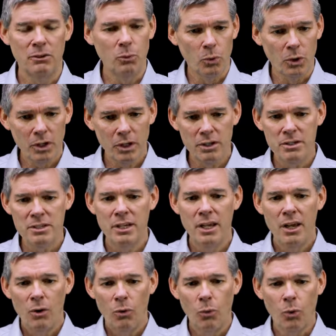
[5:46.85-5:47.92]
The workers
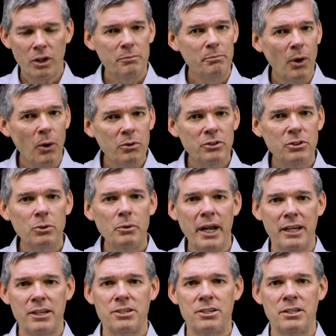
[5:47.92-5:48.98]
worked both
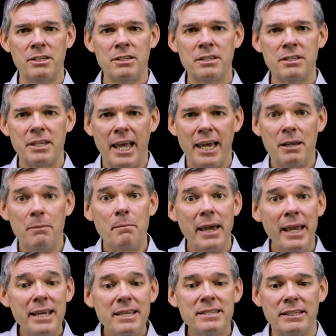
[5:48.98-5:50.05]
directions, and
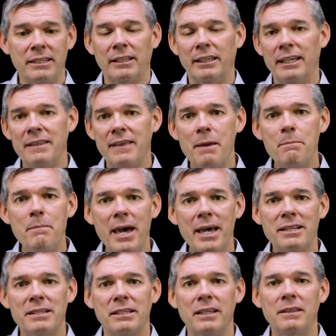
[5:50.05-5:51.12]
amazingly, they
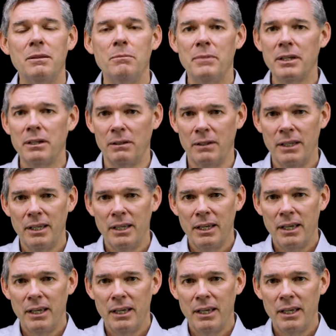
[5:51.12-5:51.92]
met in the middle.